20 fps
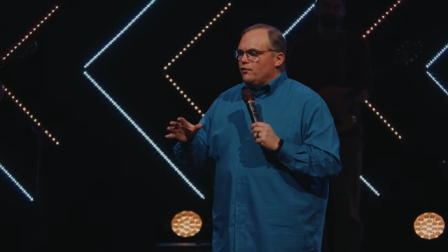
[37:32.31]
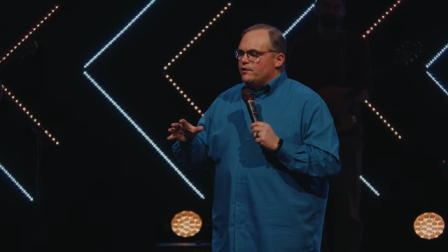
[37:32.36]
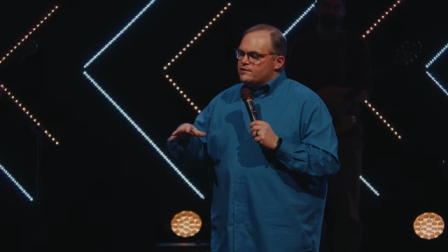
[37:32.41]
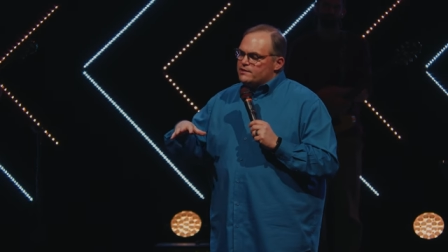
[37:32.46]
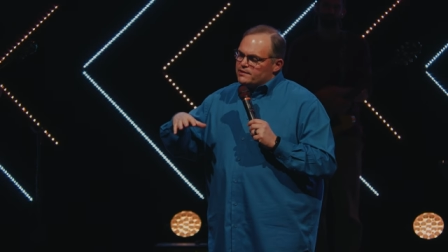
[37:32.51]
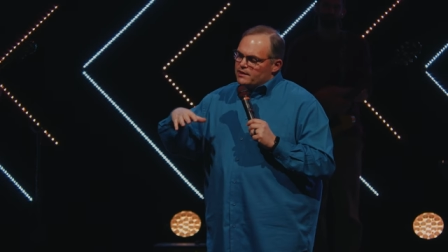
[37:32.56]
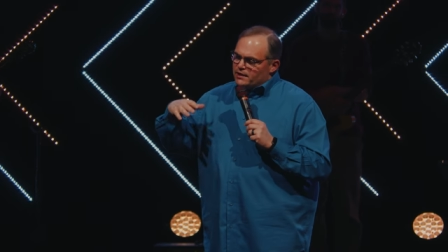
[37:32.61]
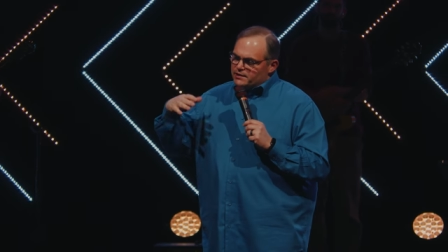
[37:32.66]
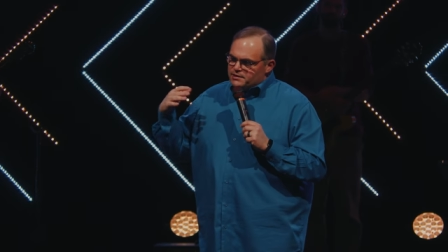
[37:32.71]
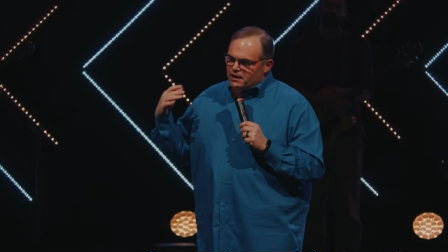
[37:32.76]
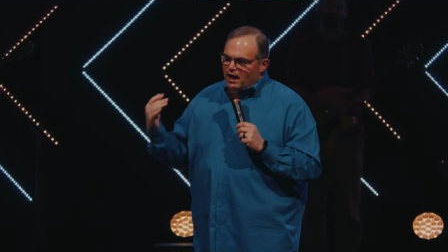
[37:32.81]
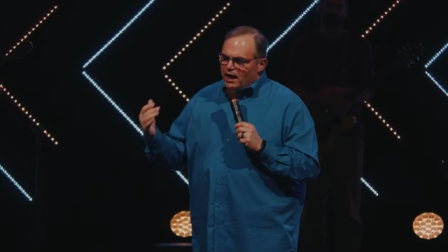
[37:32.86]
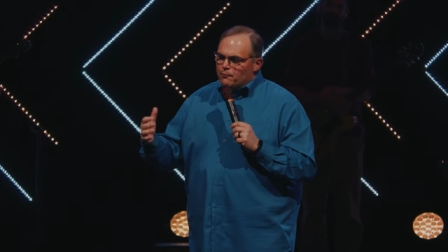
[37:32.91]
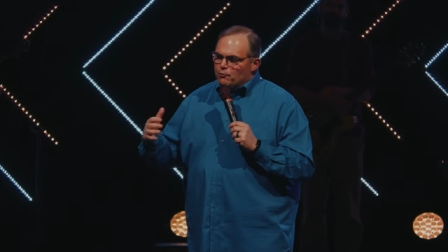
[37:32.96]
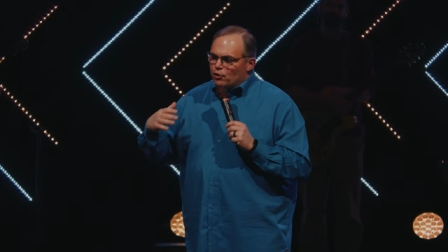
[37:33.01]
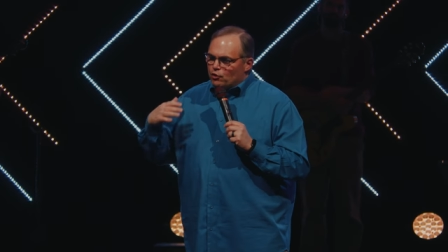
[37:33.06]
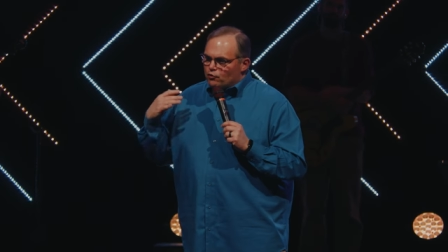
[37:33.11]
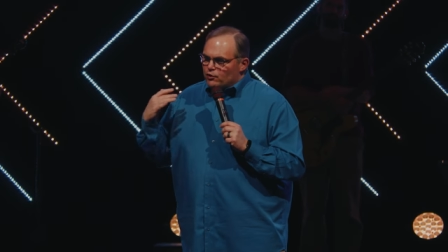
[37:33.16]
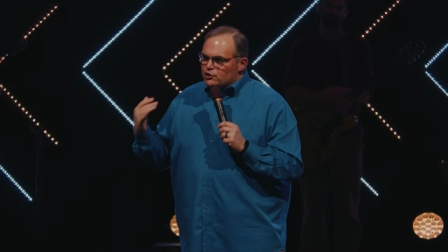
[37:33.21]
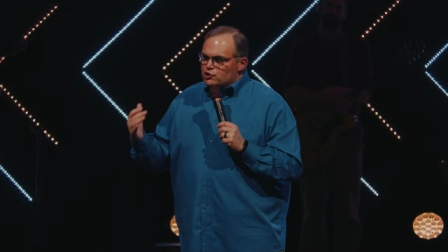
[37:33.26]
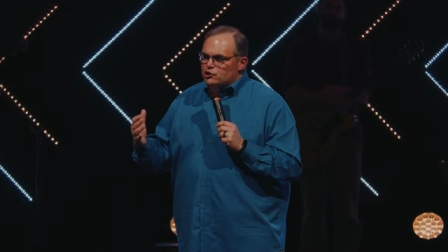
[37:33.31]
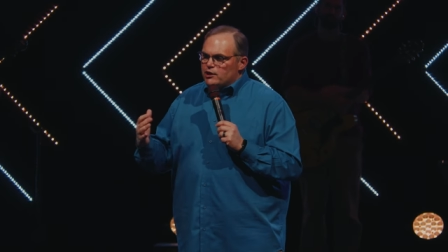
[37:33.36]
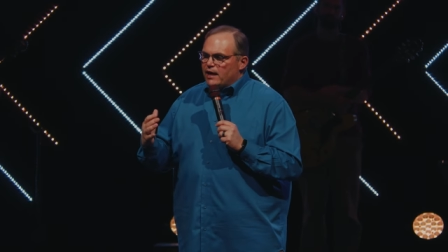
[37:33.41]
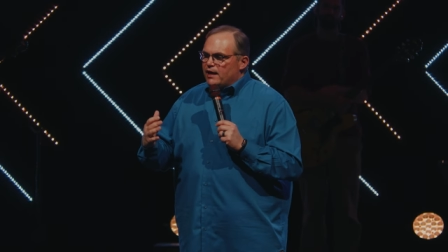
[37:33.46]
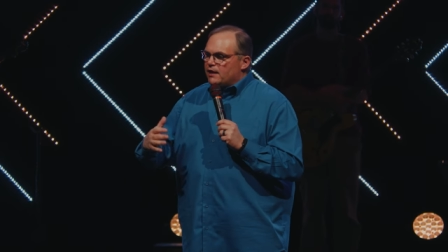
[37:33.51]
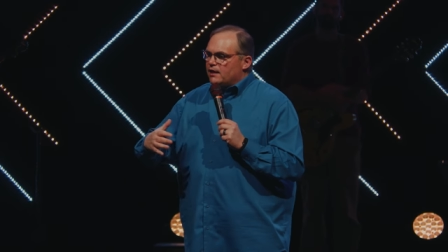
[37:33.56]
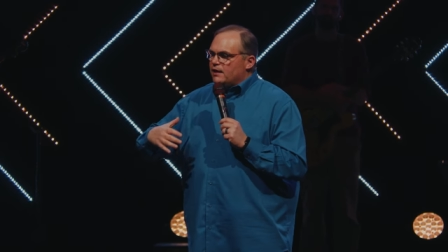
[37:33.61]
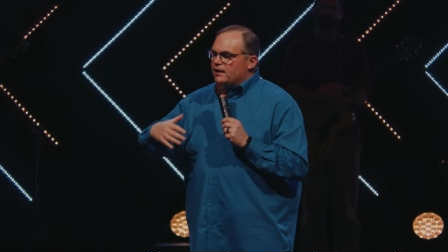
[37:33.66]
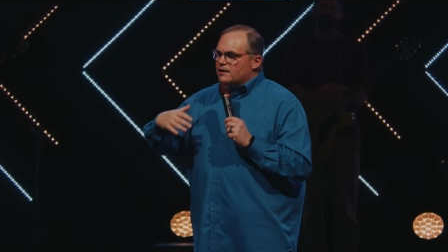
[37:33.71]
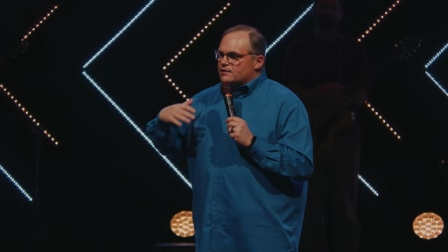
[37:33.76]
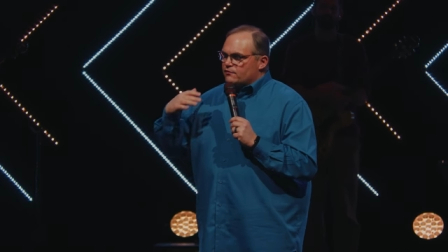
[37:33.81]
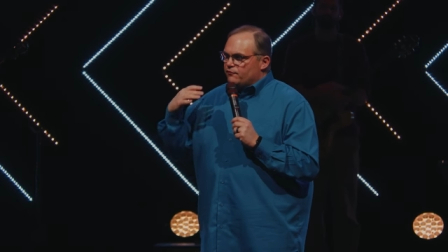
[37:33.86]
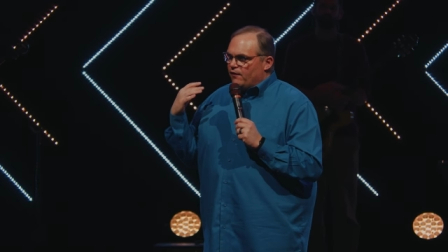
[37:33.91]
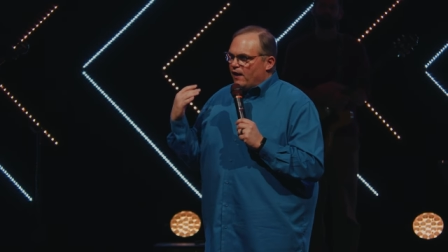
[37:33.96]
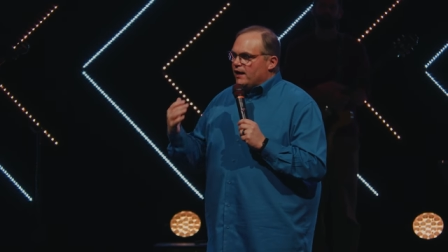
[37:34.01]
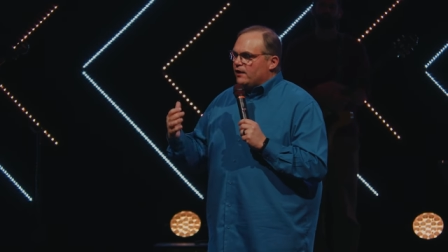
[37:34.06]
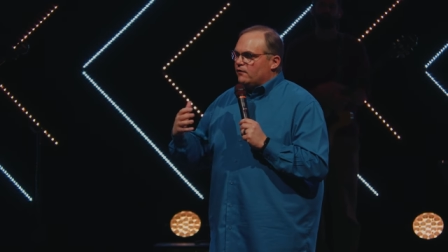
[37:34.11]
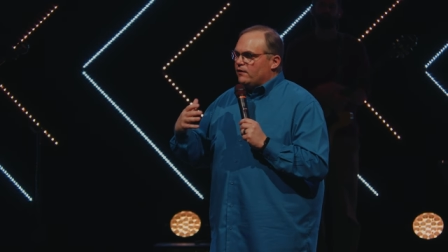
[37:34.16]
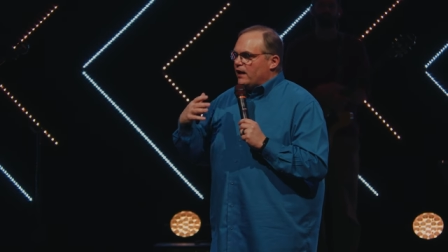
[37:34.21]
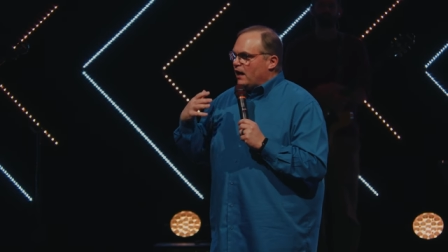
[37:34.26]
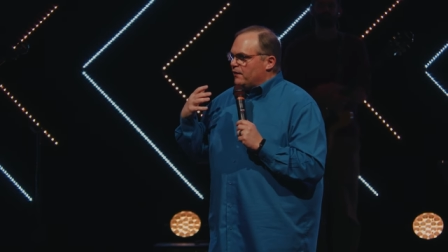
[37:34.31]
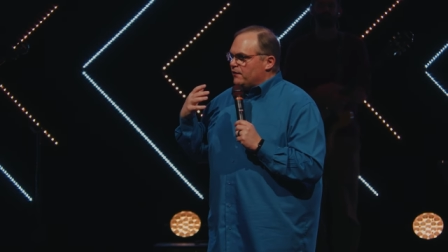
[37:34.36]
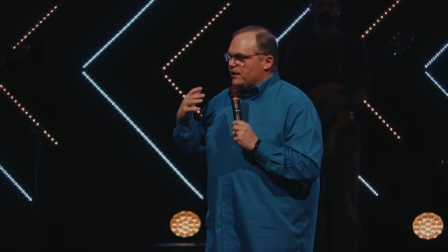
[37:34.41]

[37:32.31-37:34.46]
This is at a time where Christianity is finally on